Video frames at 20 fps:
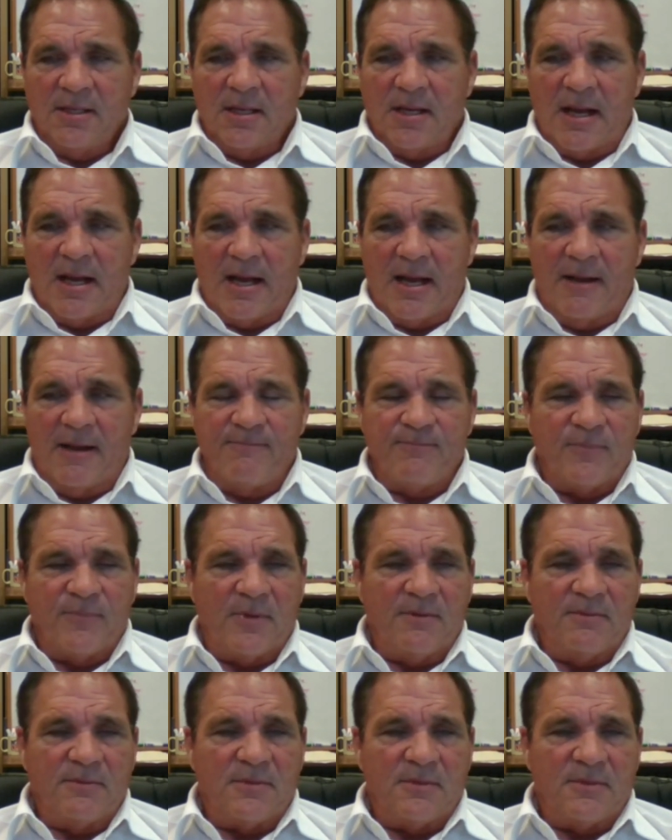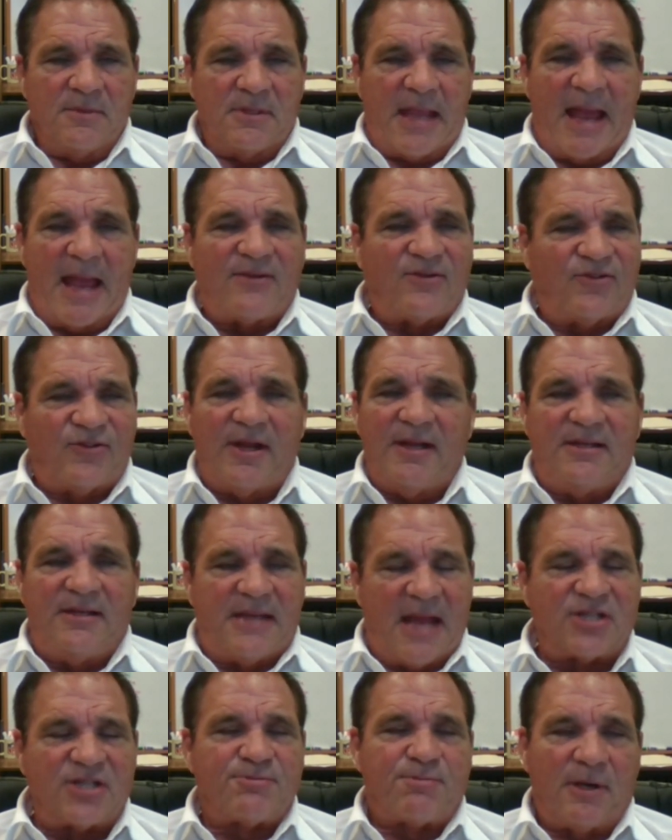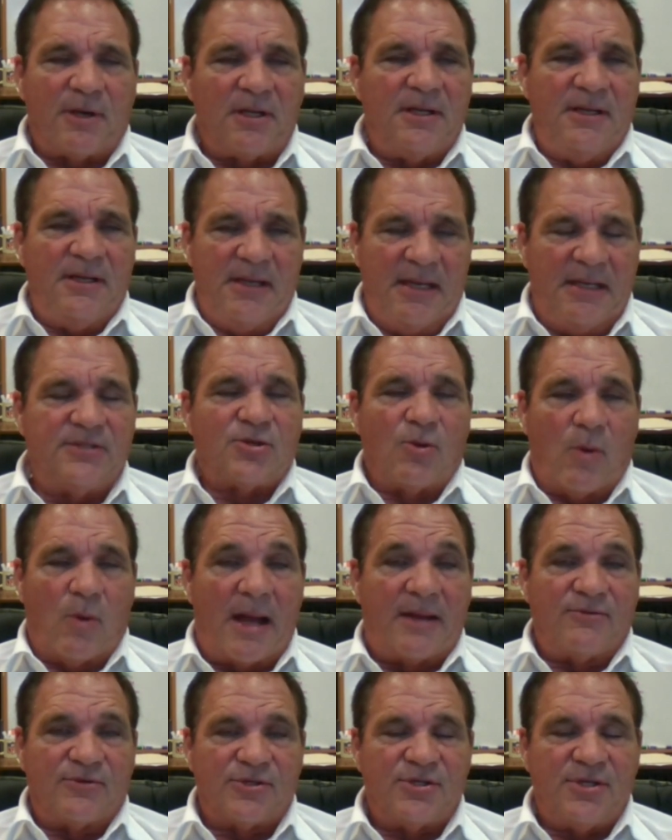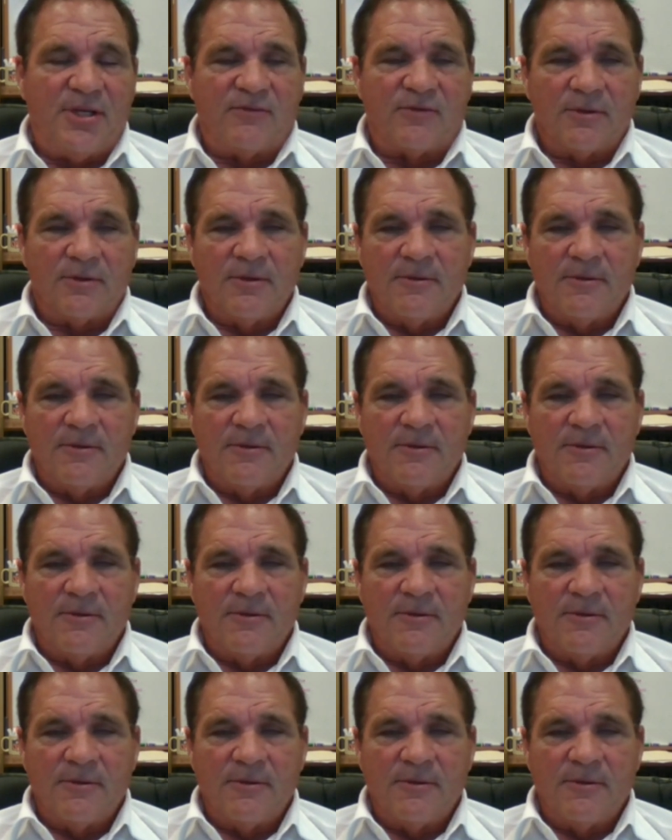Kansas City desperately needs a wide receiver.